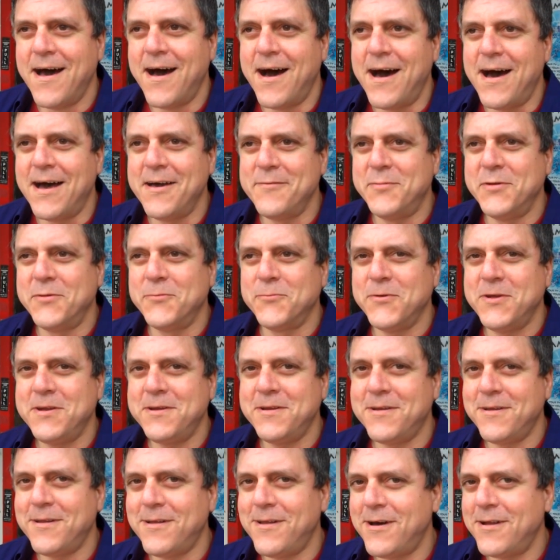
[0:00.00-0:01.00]
I've been
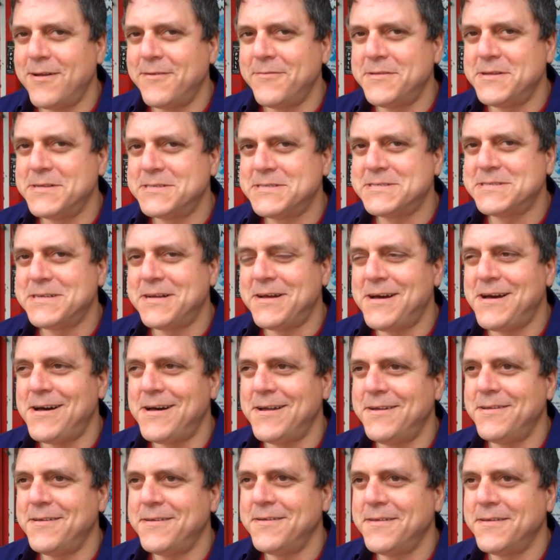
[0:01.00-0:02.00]
reading a lot of de
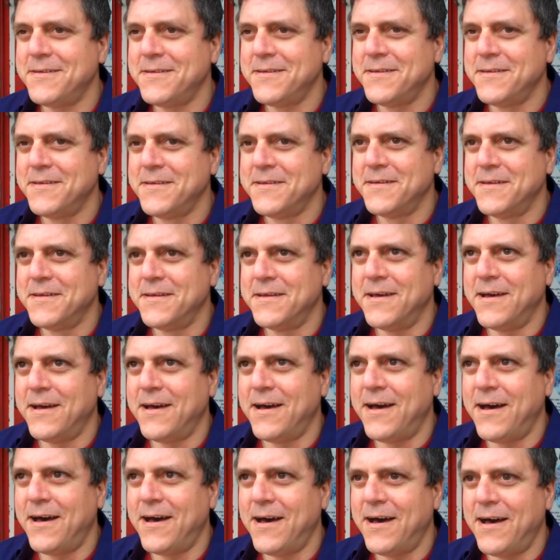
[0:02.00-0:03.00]
Sade,
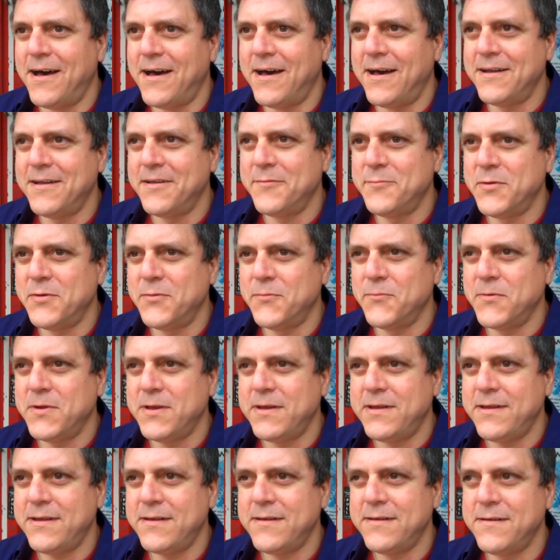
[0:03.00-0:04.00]
and I've been
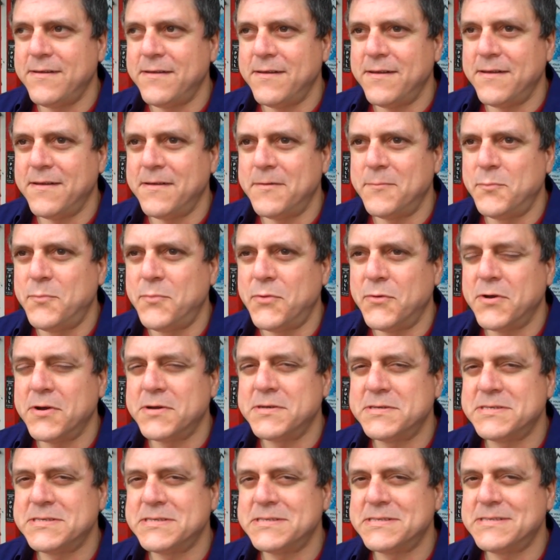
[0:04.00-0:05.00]
reading
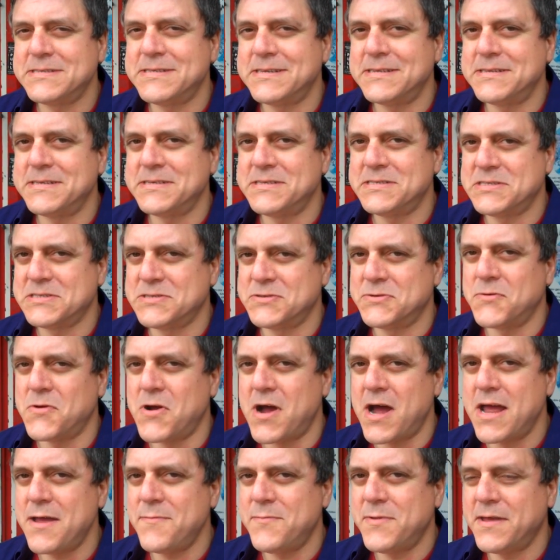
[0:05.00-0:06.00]
books that
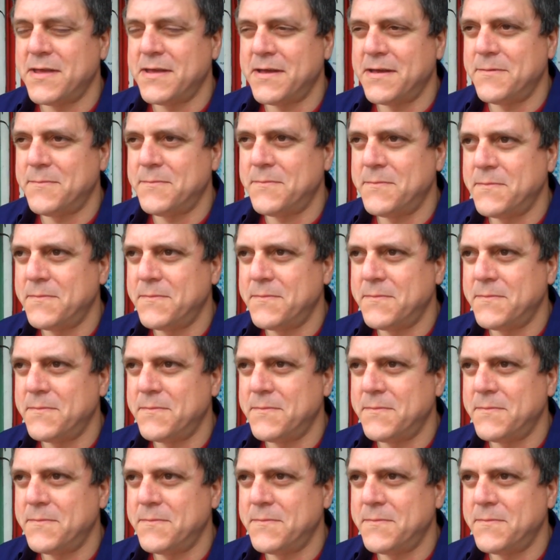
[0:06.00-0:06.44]
describe him.